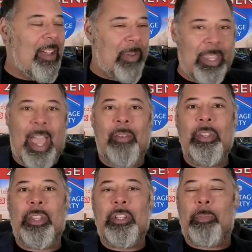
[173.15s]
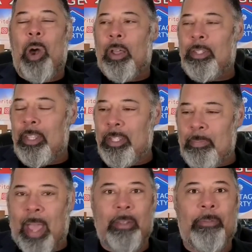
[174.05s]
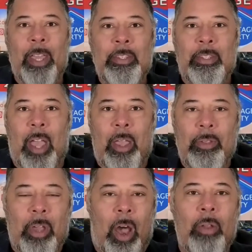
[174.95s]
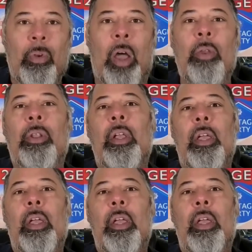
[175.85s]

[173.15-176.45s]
But the Heritage Party's manifesto that I wrote